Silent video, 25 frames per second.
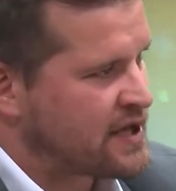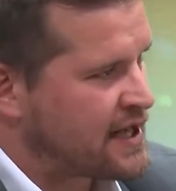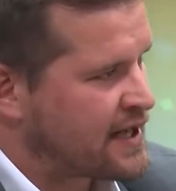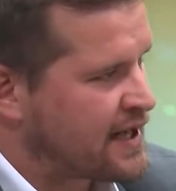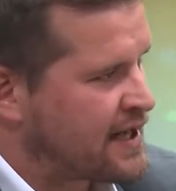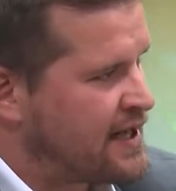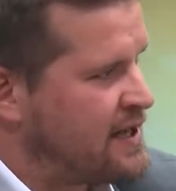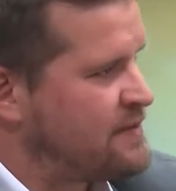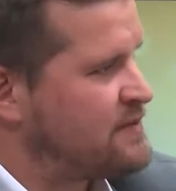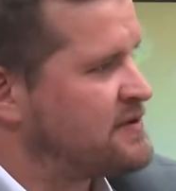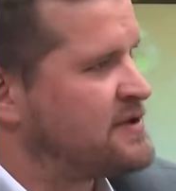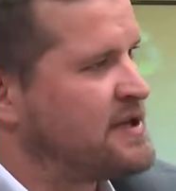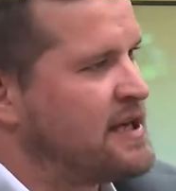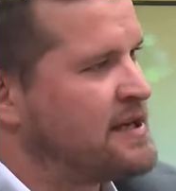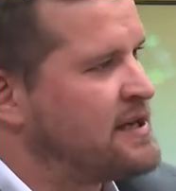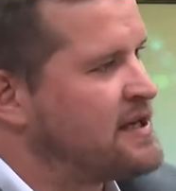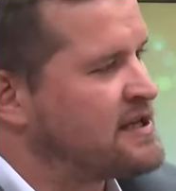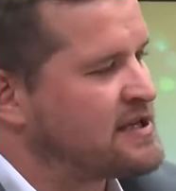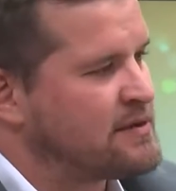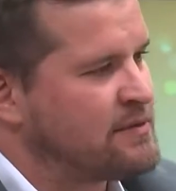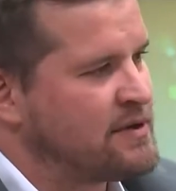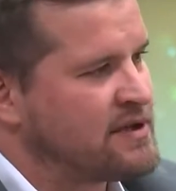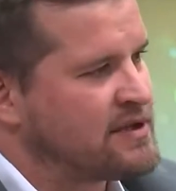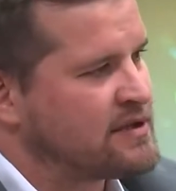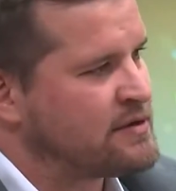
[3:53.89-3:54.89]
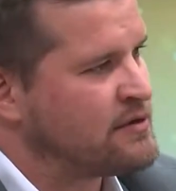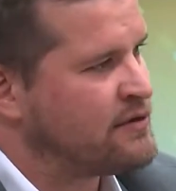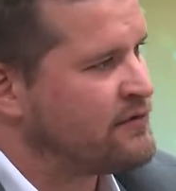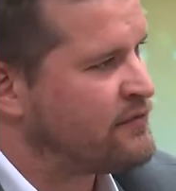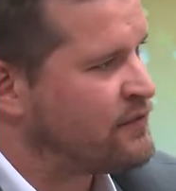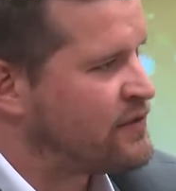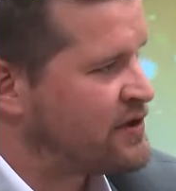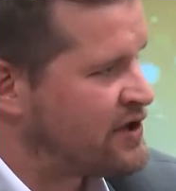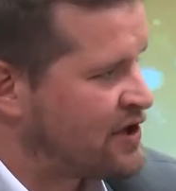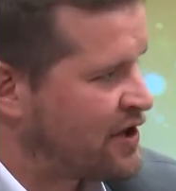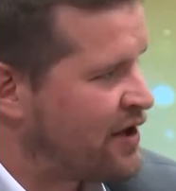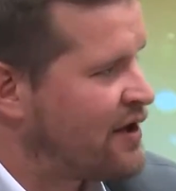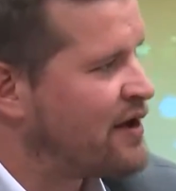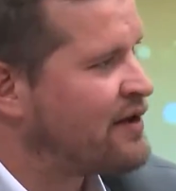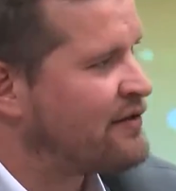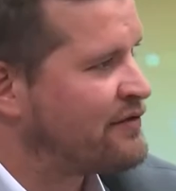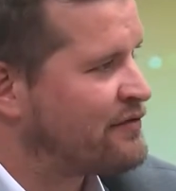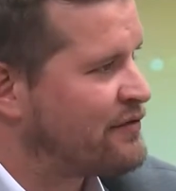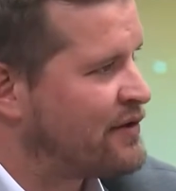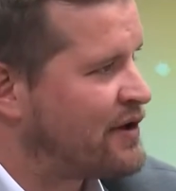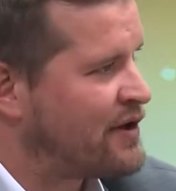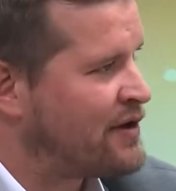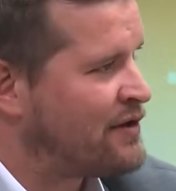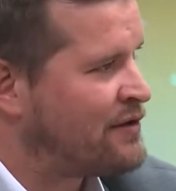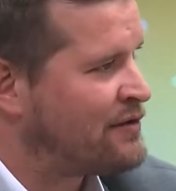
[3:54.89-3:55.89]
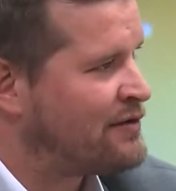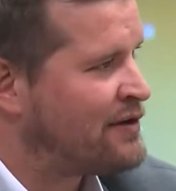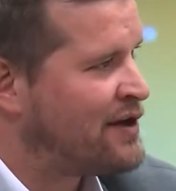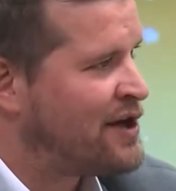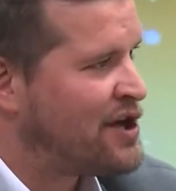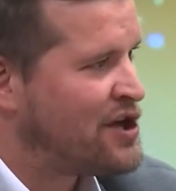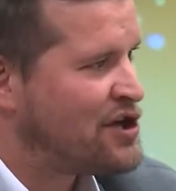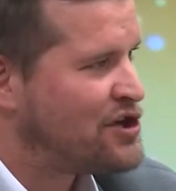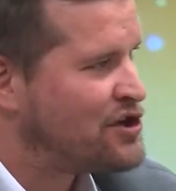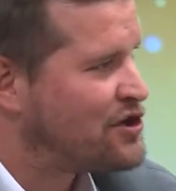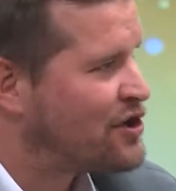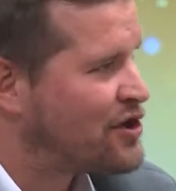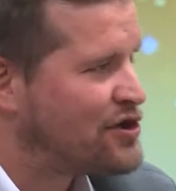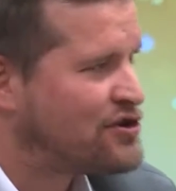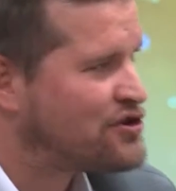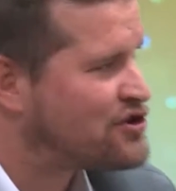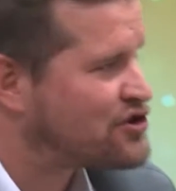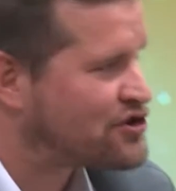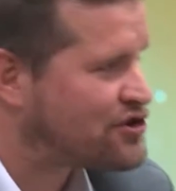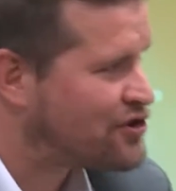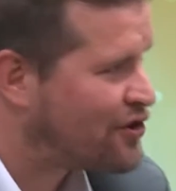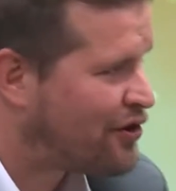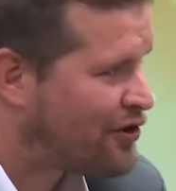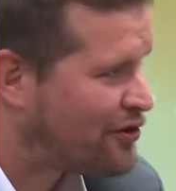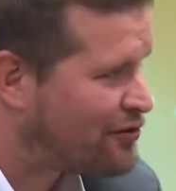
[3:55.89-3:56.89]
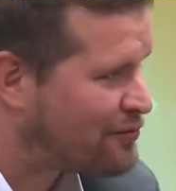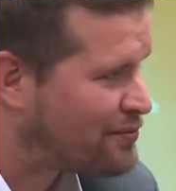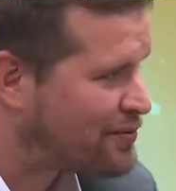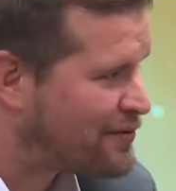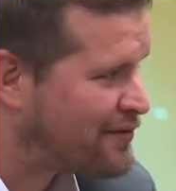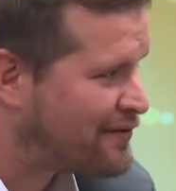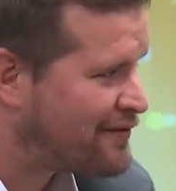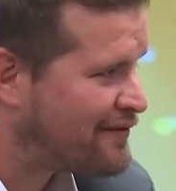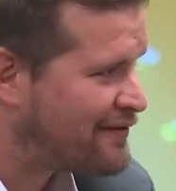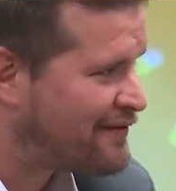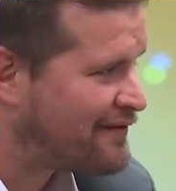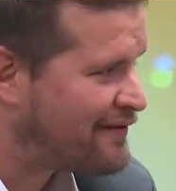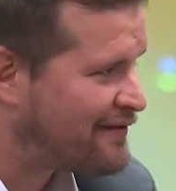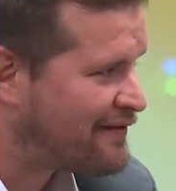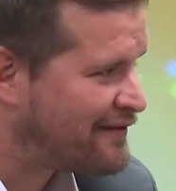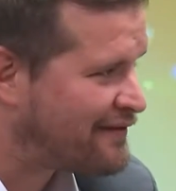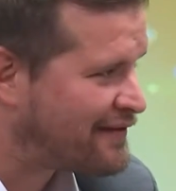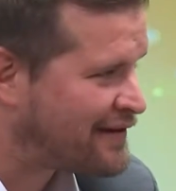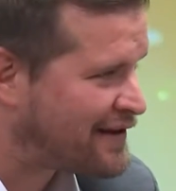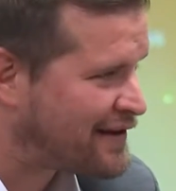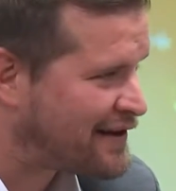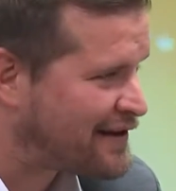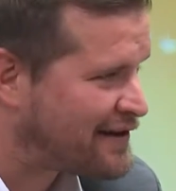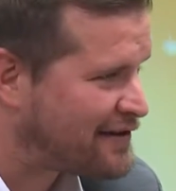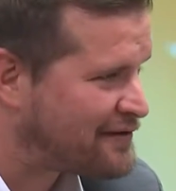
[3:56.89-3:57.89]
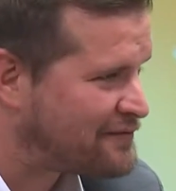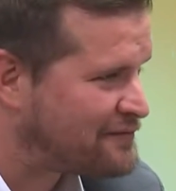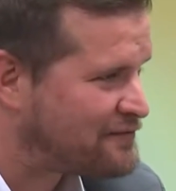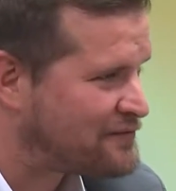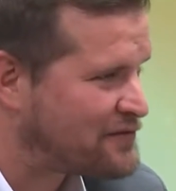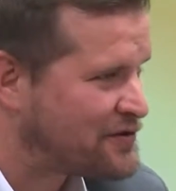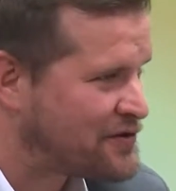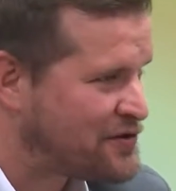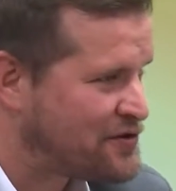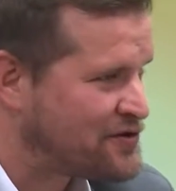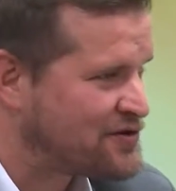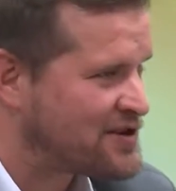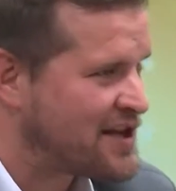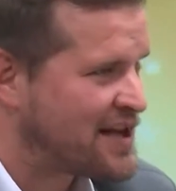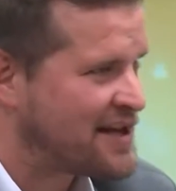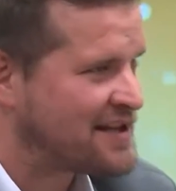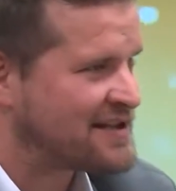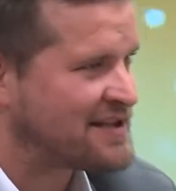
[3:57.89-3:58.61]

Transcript: I keep saying that to myself. When you're going through hell, don't stop. Use that as an